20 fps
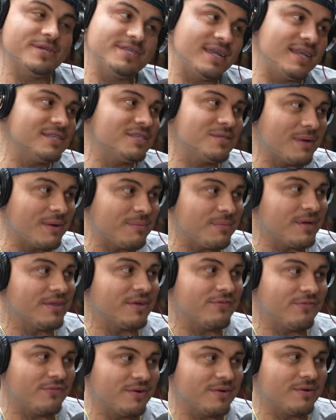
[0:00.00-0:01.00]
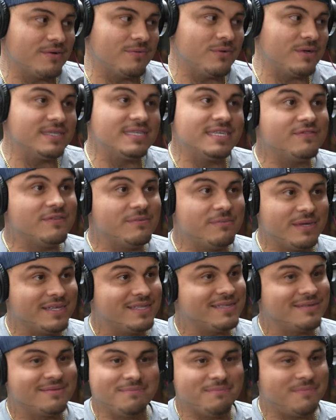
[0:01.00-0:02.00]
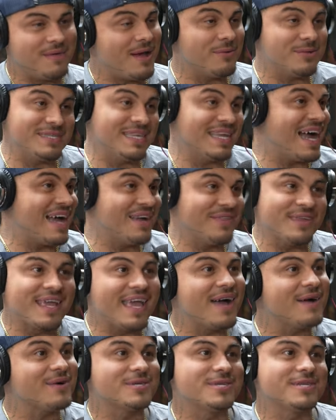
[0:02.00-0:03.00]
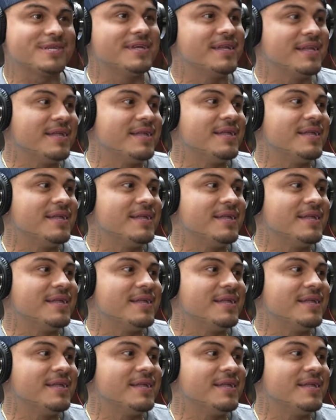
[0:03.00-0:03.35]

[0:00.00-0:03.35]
Shout my brother for receiving me. And I was the guy on the couch,